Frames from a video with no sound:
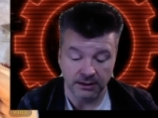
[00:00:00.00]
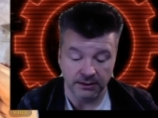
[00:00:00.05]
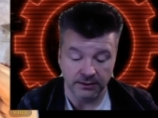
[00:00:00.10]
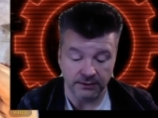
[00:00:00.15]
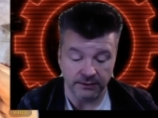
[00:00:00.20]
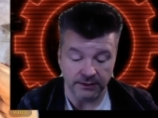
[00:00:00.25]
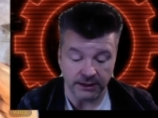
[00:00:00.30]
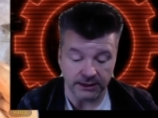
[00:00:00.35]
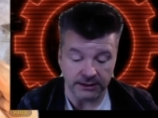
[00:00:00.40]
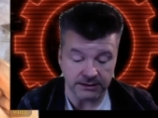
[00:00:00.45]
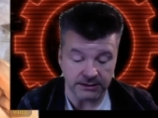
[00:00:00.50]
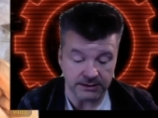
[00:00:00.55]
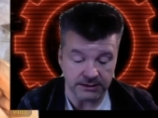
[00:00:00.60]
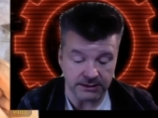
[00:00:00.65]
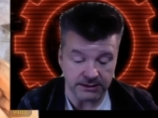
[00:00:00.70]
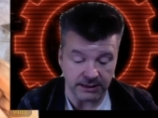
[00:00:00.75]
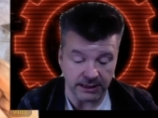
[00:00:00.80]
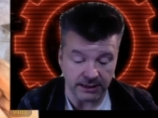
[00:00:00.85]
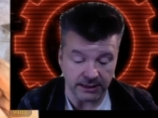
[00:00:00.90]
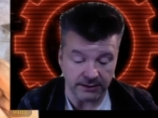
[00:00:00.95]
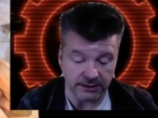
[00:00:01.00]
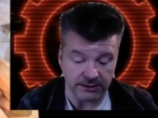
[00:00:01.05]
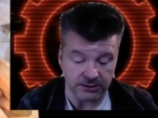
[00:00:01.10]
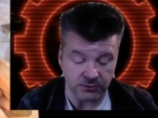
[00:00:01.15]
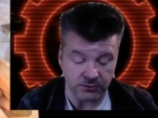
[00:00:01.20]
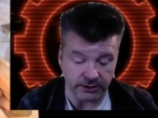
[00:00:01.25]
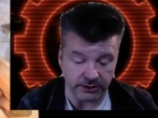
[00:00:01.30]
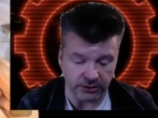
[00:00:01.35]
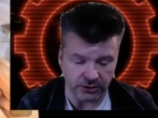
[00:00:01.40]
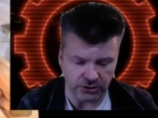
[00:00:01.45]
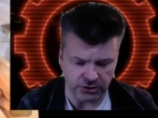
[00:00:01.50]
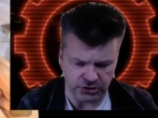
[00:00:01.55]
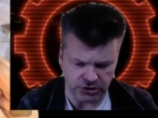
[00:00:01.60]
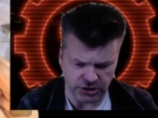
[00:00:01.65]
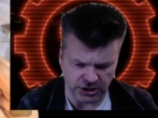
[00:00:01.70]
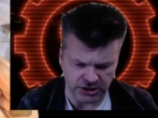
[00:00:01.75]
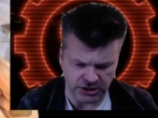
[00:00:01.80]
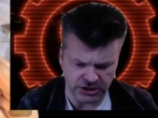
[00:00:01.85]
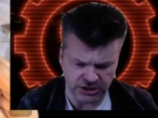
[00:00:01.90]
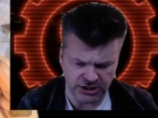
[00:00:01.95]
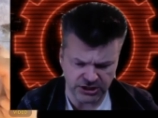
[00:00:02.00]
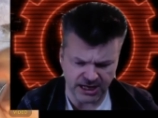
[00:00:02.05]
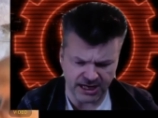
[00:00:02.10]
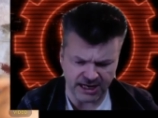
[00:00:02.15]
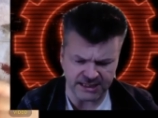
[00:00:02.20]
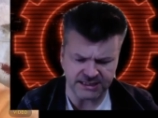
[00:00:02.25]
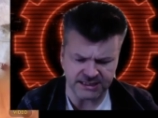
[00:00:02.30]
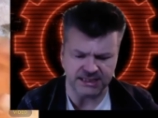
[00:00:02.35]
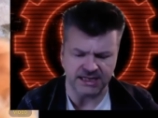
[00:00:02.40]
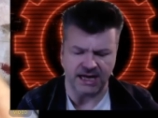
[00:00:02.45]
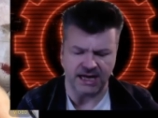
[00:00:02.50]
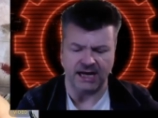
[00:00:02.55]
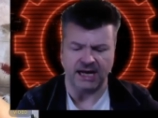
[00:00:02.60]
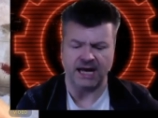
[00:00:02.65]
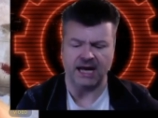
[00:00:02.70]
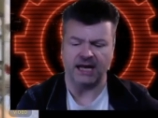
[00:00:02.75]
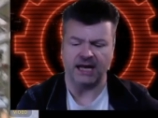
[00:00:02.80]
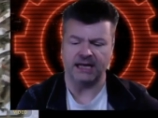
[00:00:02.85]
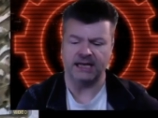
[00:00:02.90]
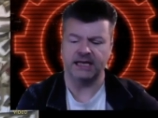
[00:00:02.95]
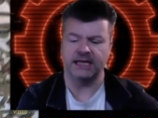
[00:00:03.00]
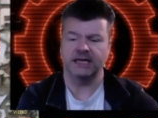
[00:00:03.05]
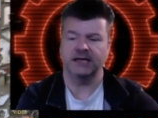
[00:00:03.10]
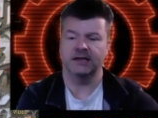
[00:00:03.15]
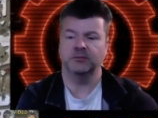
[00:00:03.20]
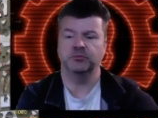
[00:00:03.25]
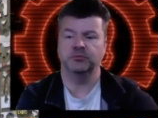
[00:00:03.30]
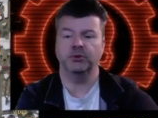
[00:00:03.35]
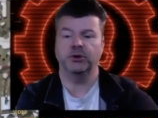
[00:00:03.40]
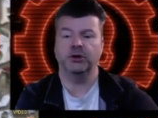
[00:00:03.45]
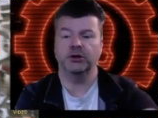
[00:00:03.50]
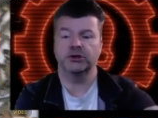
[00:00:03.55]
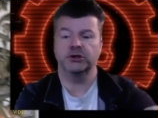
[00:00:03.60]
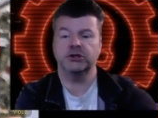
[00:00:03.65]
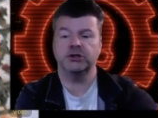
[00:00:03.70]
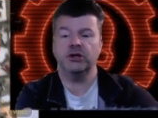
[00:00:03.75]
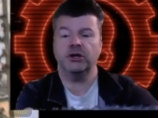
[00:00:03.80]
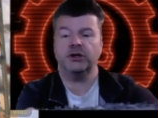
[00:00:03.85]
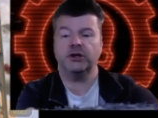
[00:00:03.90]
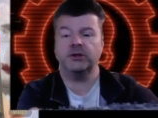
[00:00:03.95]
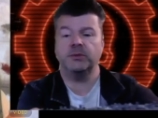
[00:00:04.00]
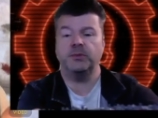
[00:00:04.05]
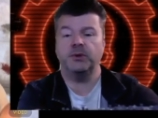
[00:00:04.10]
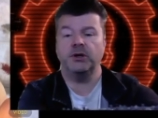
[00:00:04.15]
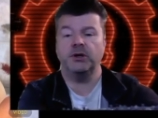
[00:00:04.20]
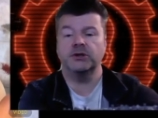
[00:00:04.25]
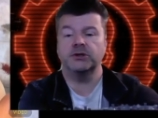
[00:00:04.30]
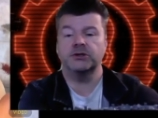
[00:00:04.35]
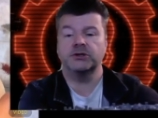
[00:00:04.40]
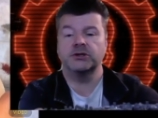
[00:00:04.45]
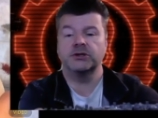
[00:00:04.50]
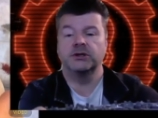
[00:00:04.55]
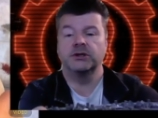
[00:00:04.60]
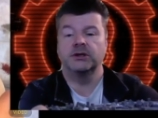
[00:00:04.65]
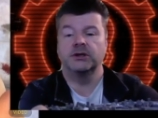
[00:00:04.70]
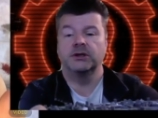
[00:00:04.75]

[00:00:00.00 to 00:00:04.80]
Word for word: That's uh, that's quite good. Gigantic high heel boots. Look at the boots.